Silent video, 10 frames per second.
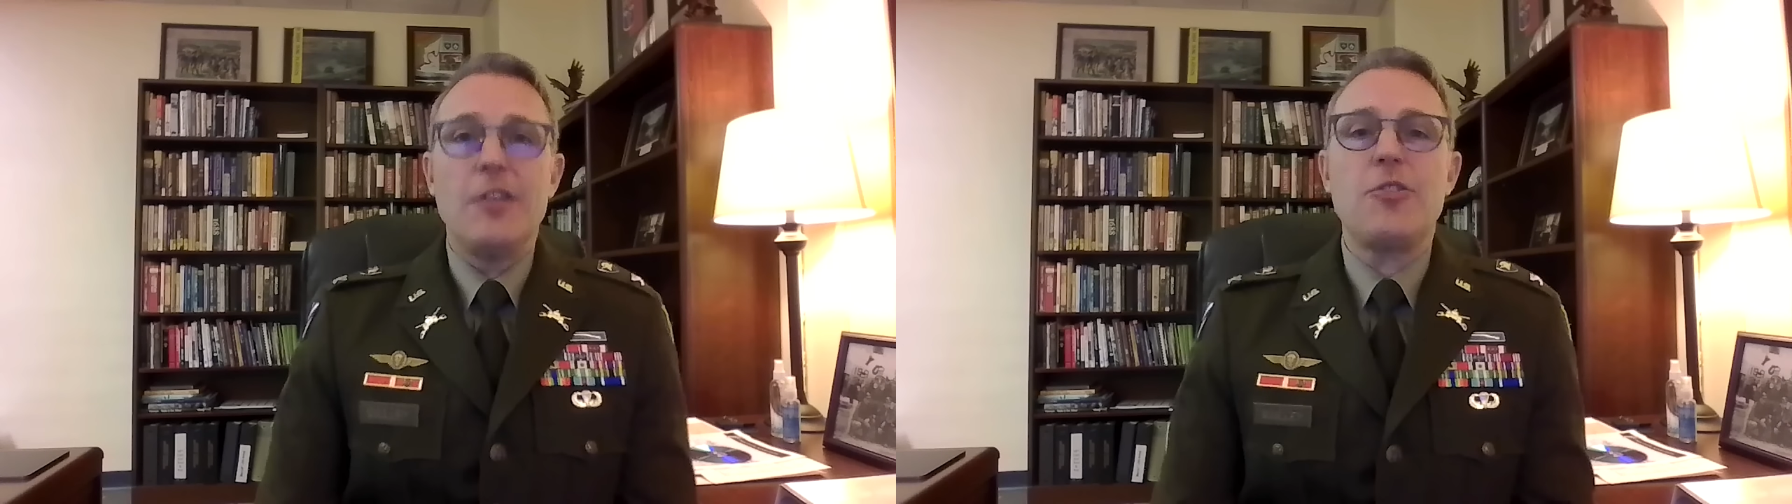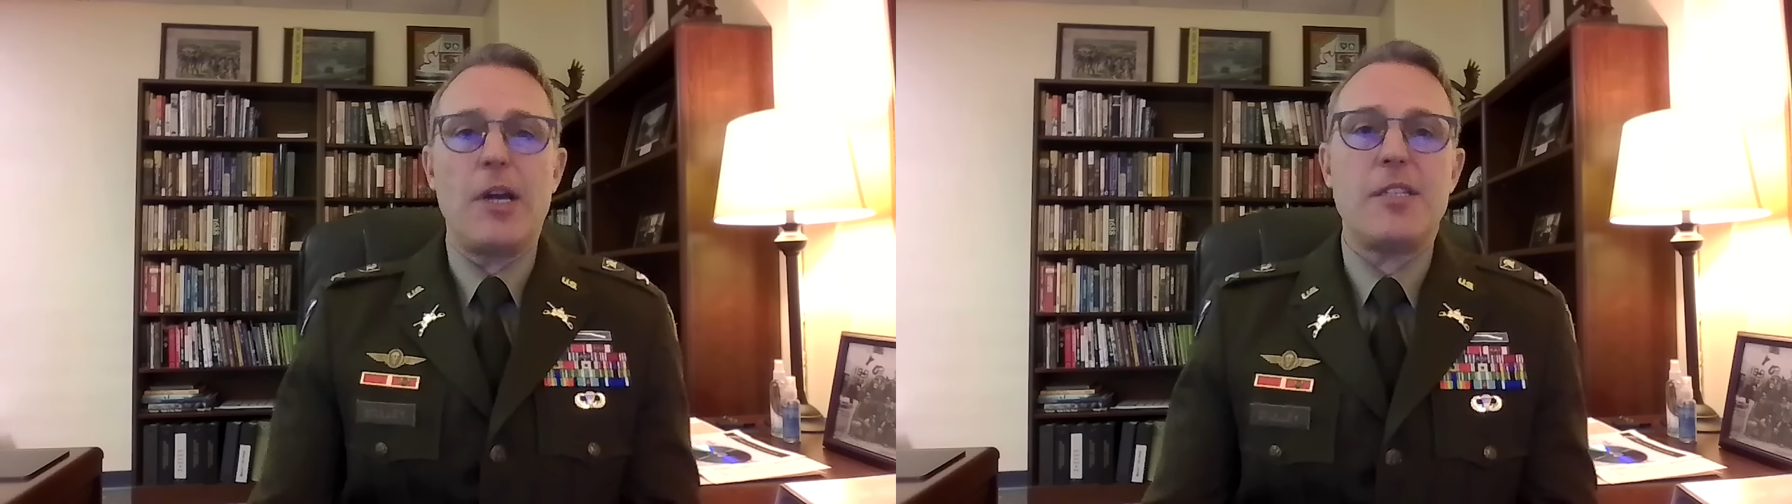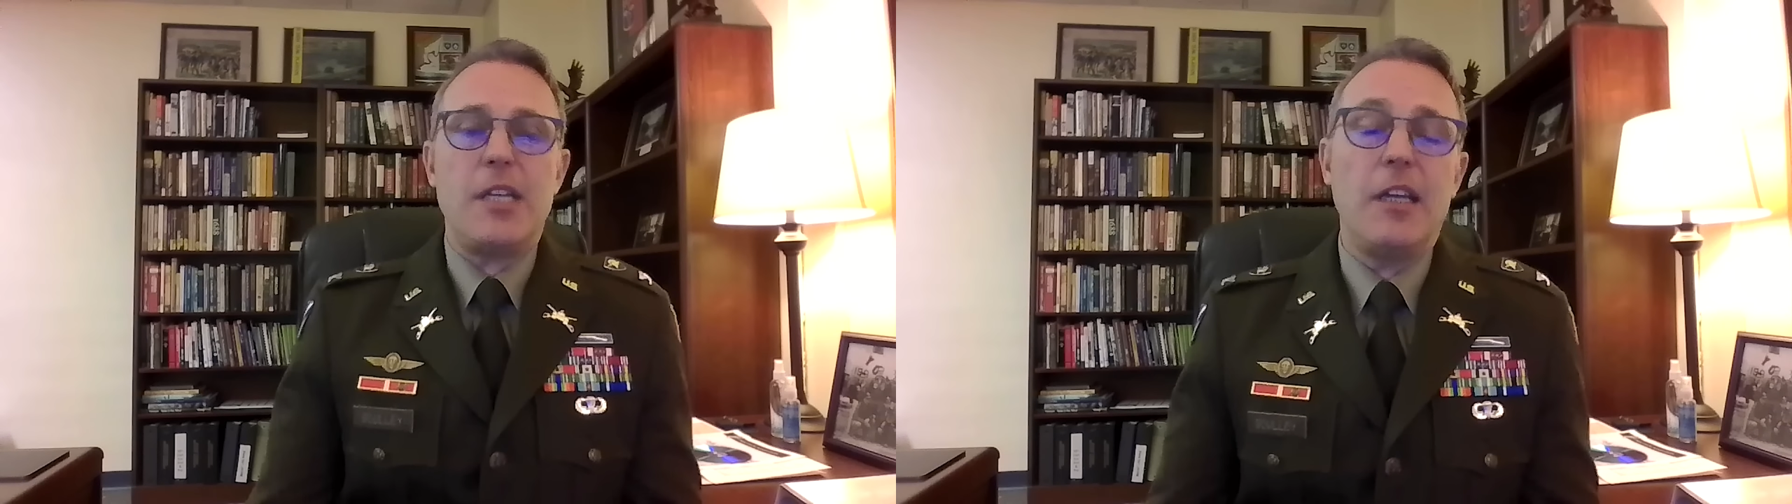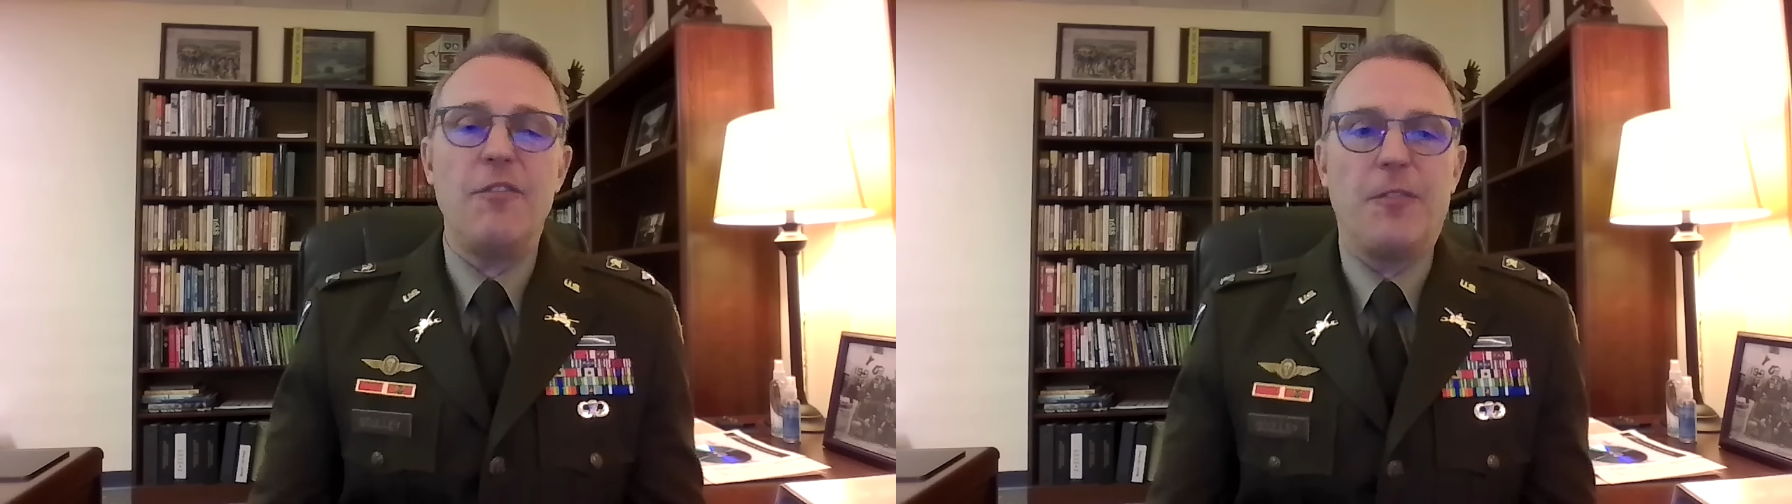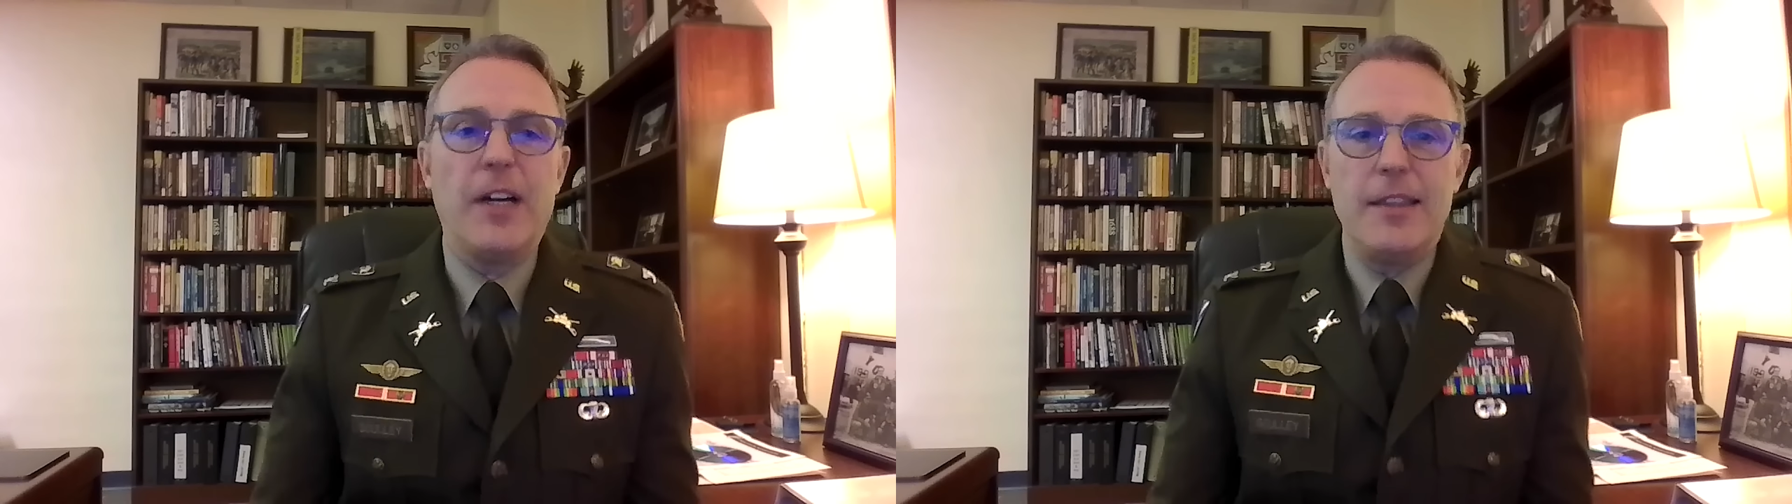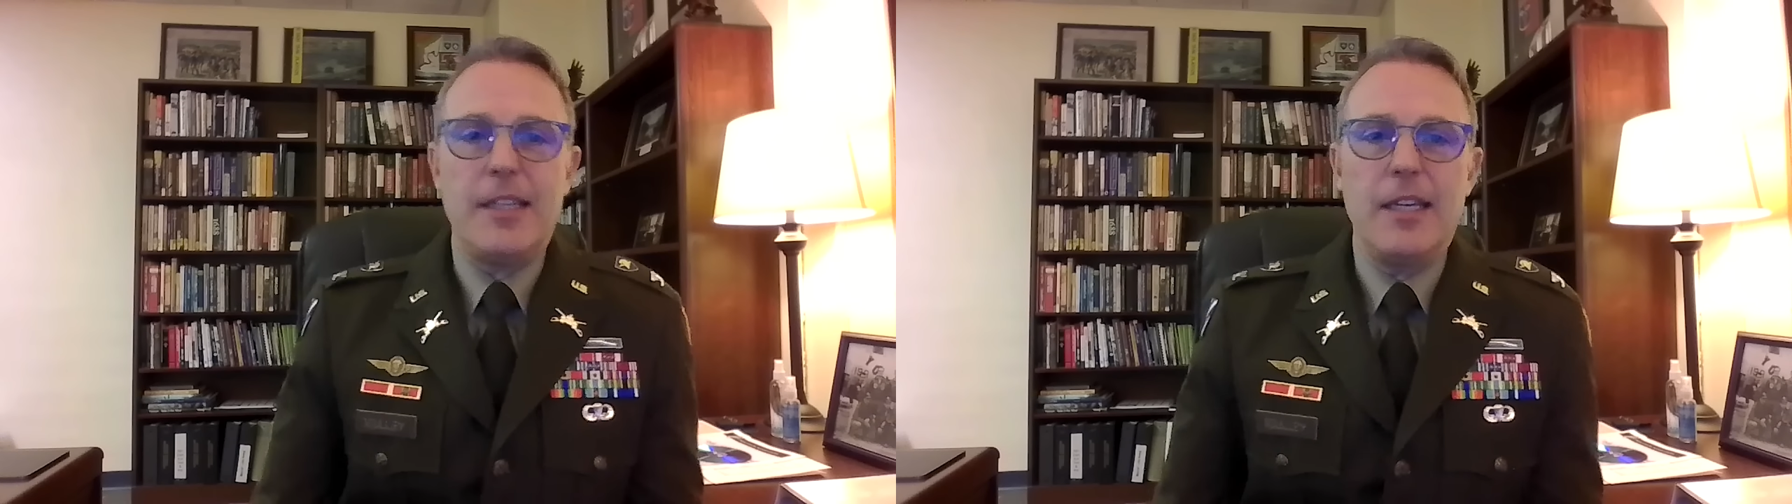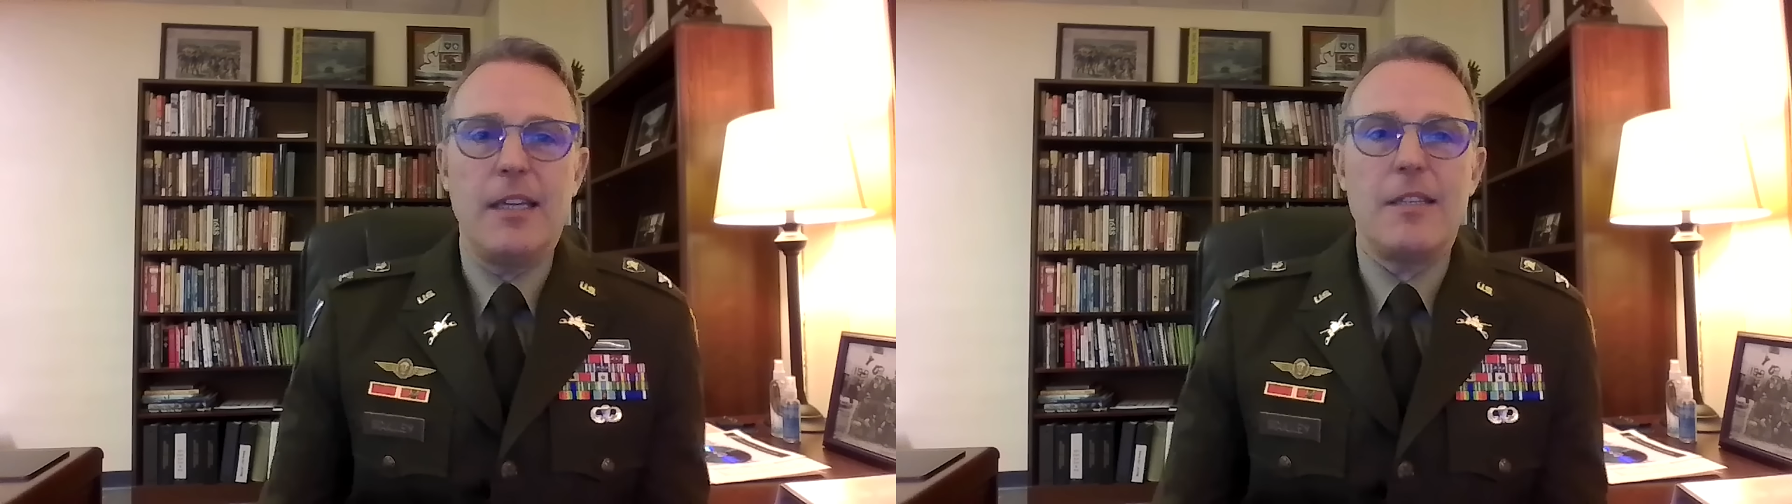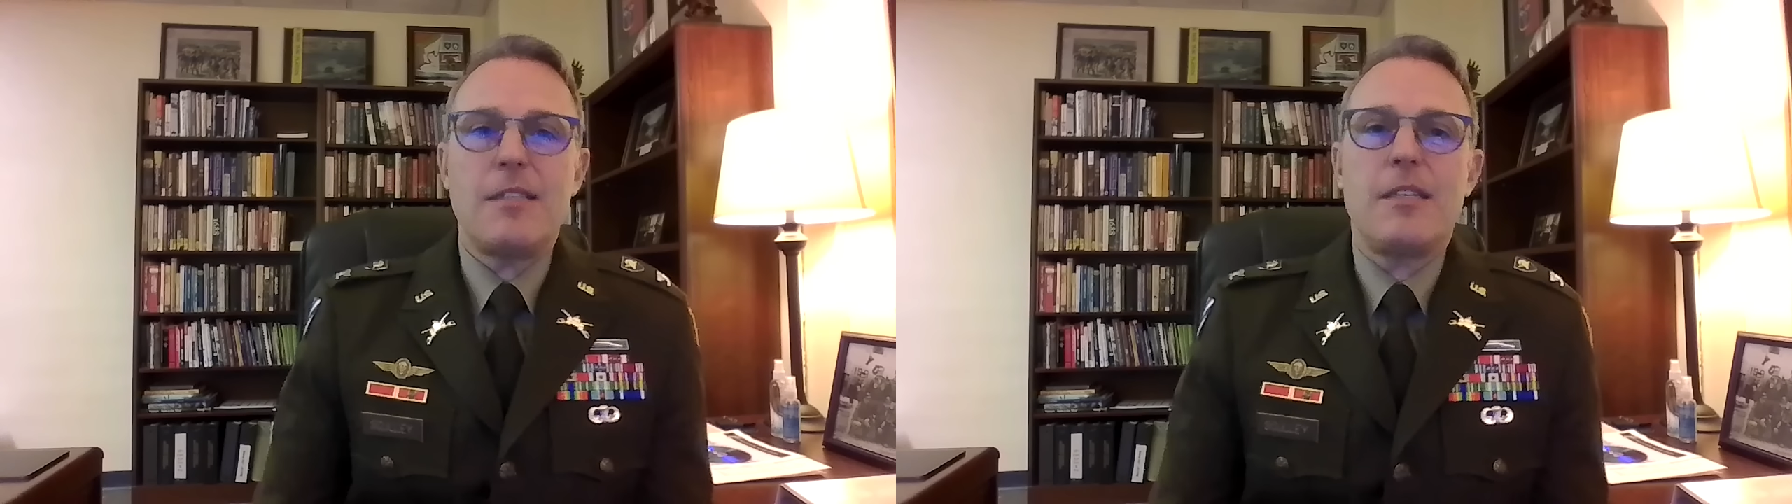interesting and fun
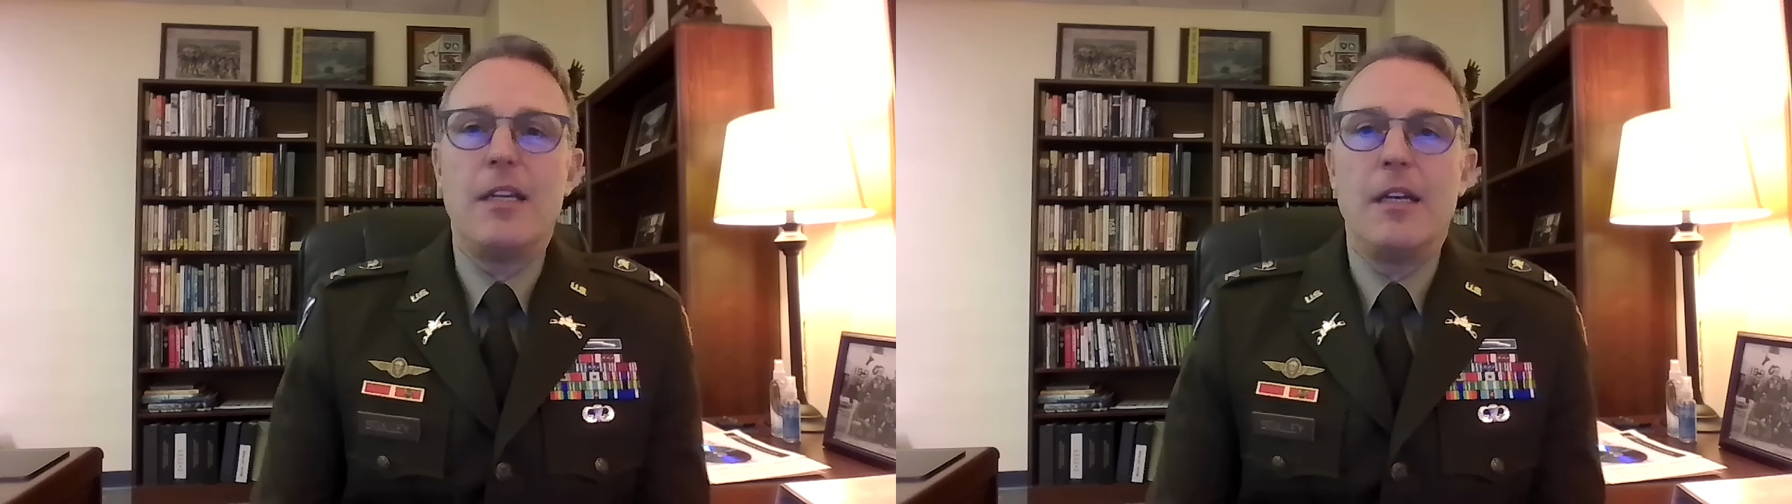things